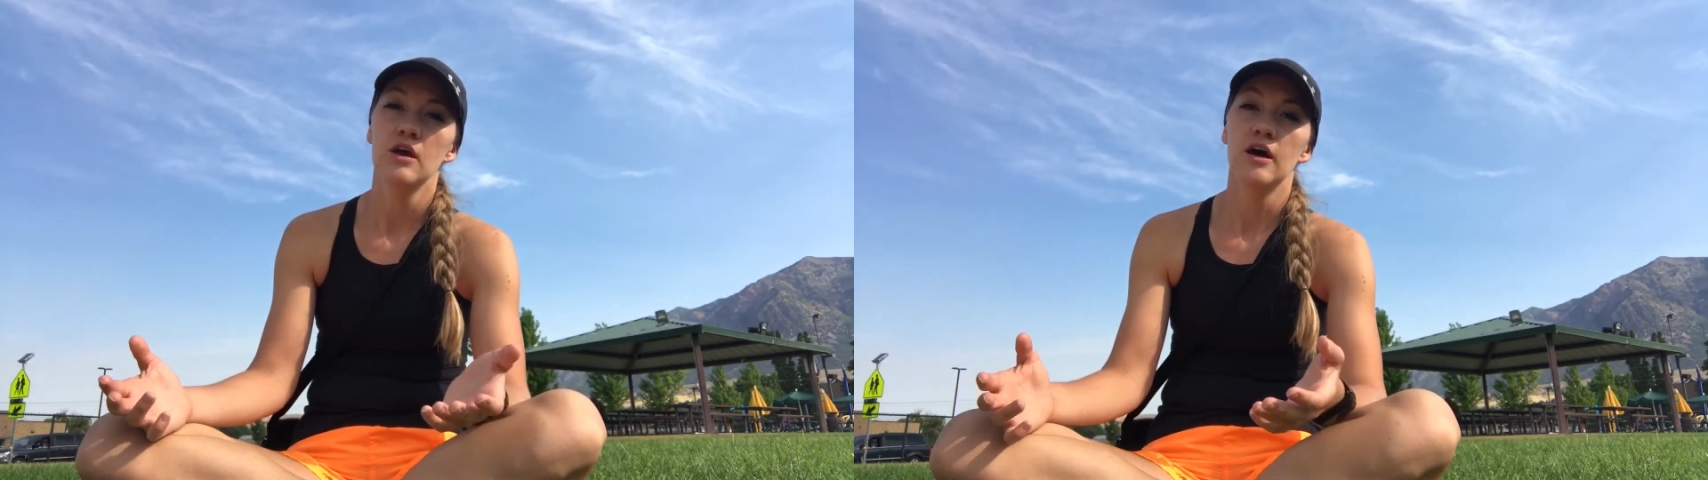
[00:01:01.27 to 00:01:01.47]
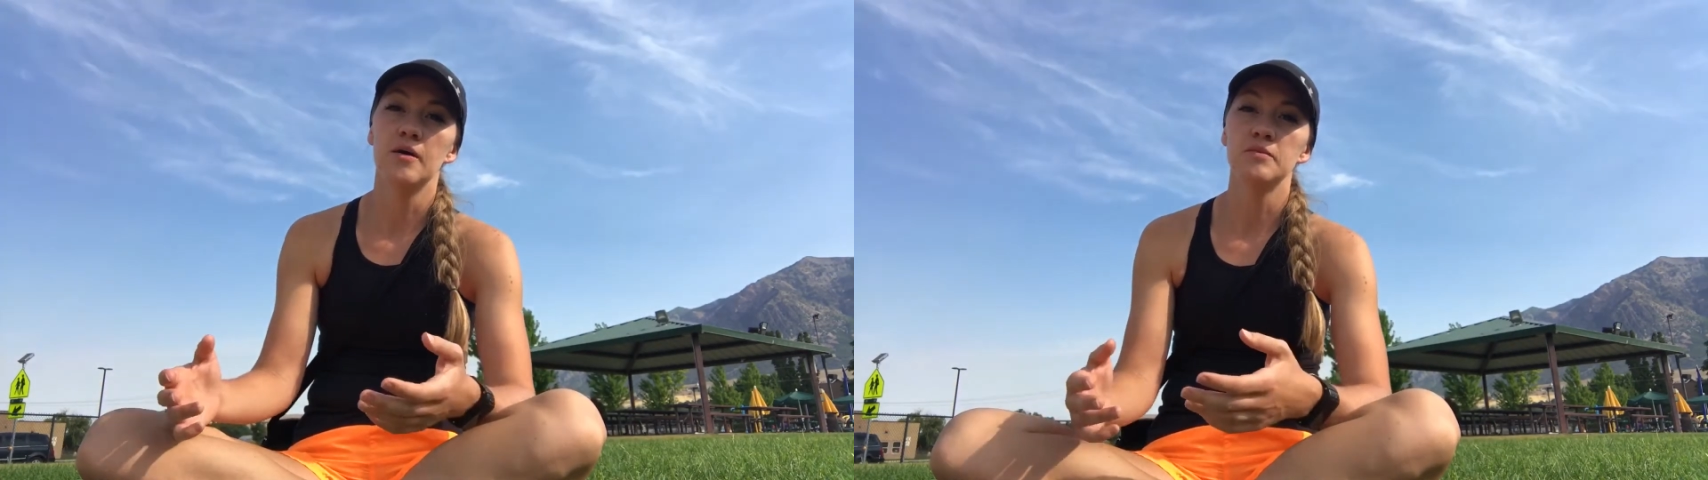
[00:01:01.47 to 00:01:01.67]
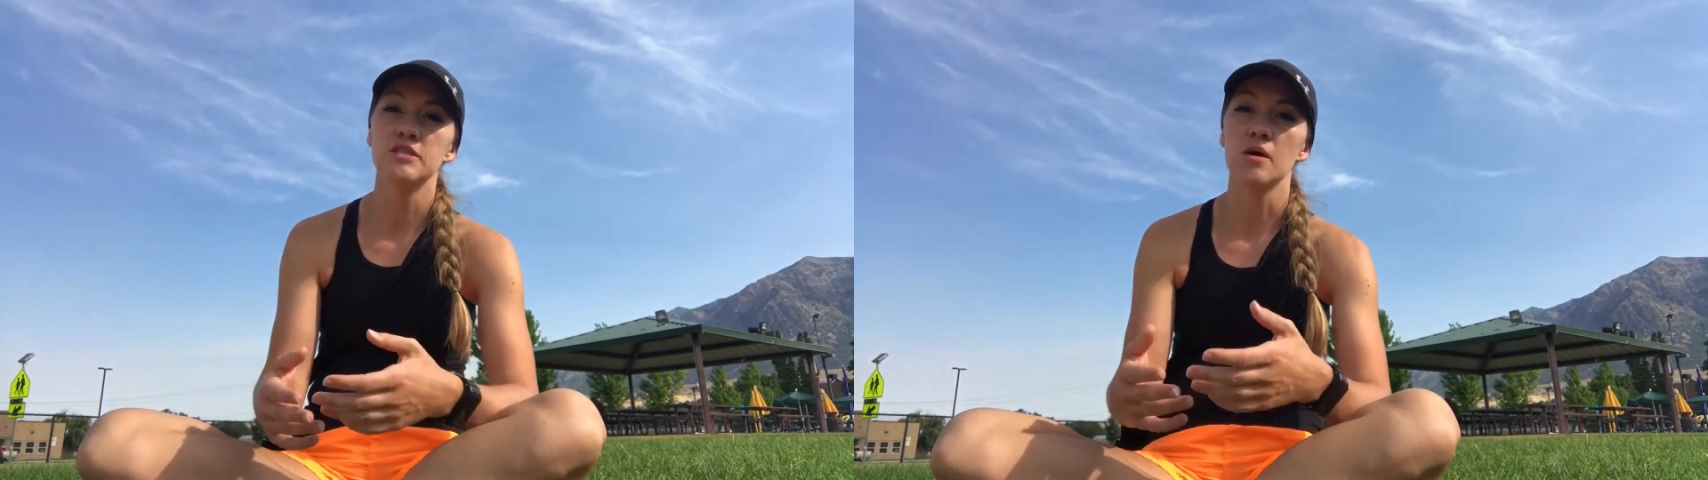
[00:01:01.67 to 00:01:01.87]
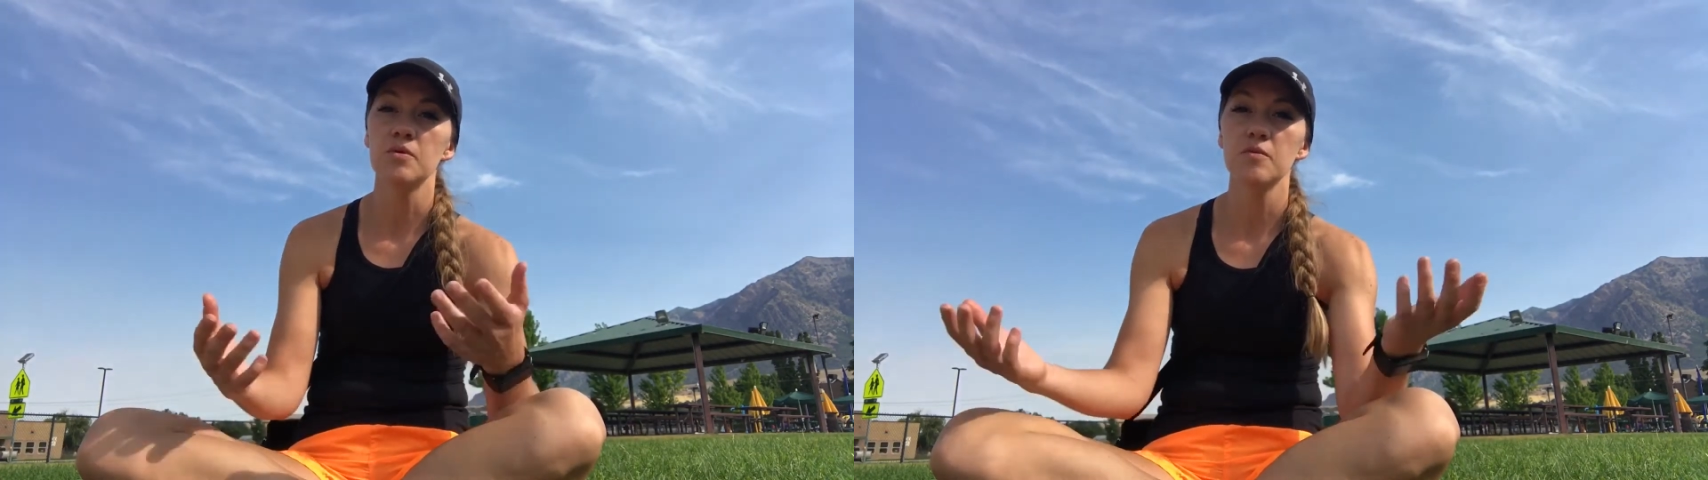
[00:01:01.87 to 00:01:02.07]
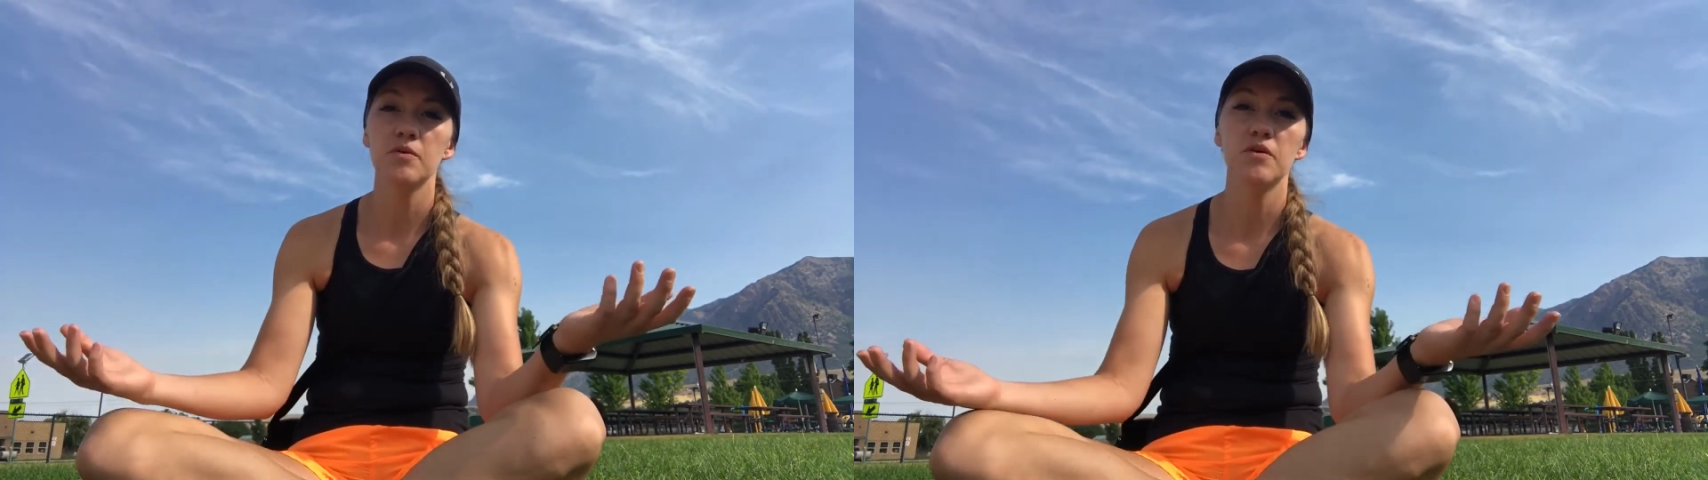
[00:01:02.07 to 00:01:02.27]
Um, some
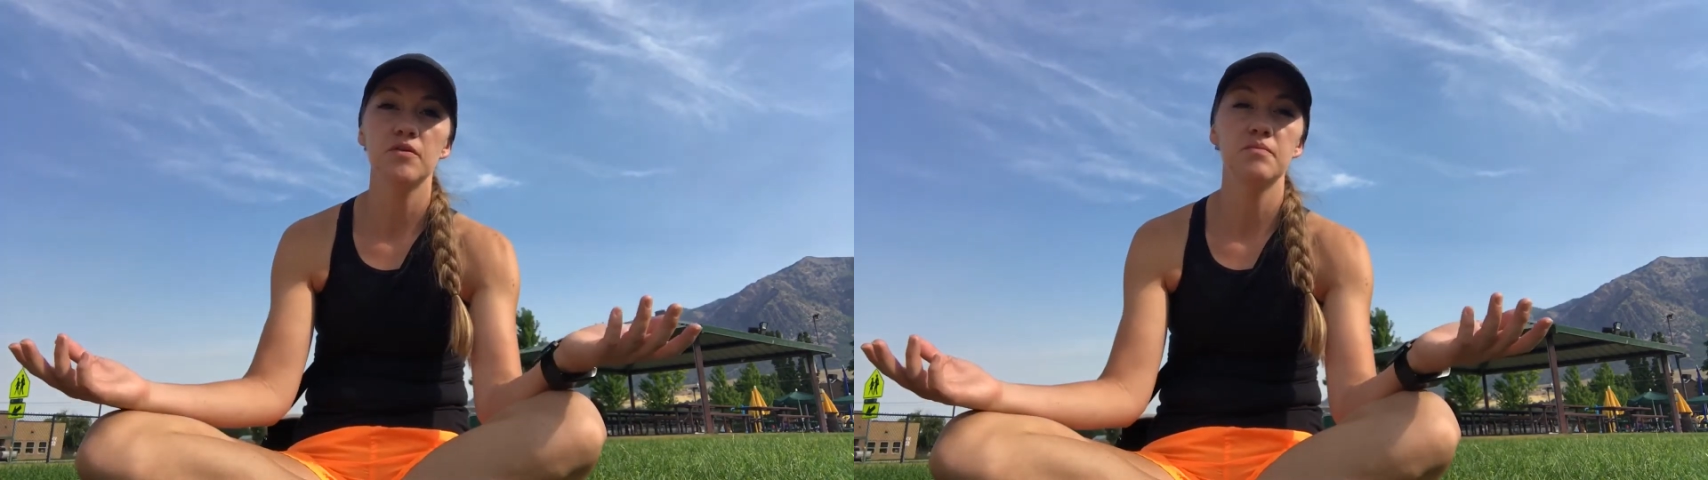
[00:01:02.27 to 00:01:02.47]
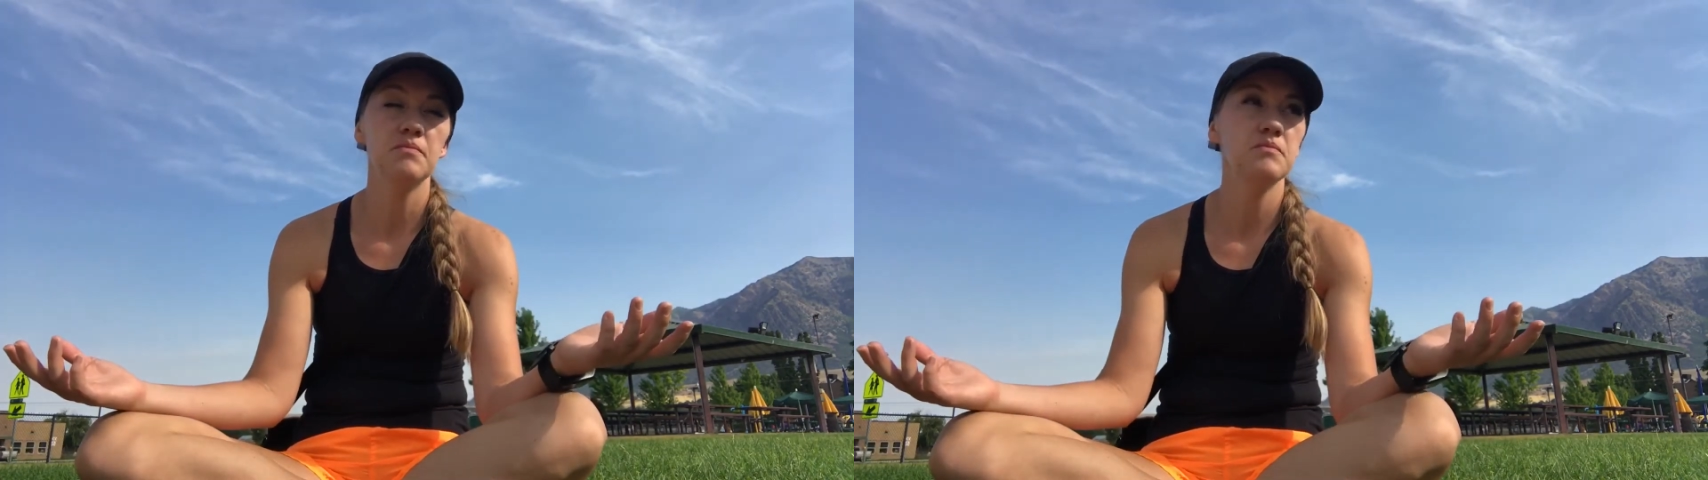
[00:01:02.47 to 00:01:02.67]
people,